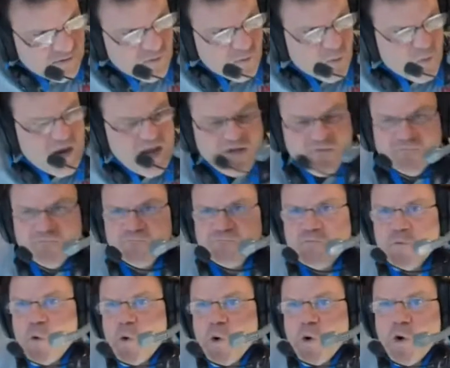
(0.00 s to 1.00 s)
Week
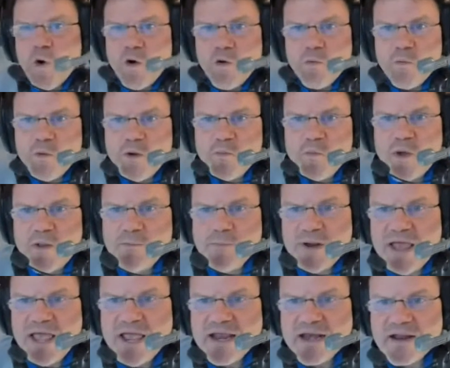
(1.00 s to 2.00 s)
4, when we
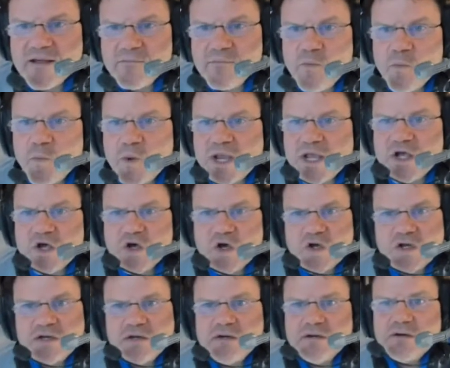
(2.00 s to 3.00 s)
played them, we
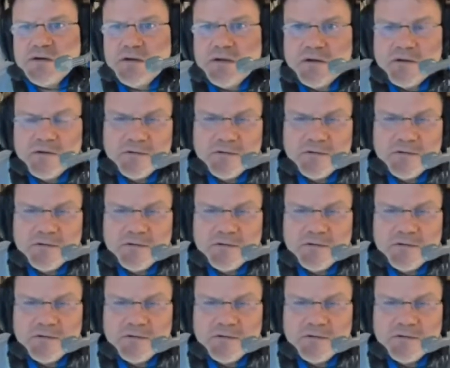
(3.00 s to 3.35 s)
couldn't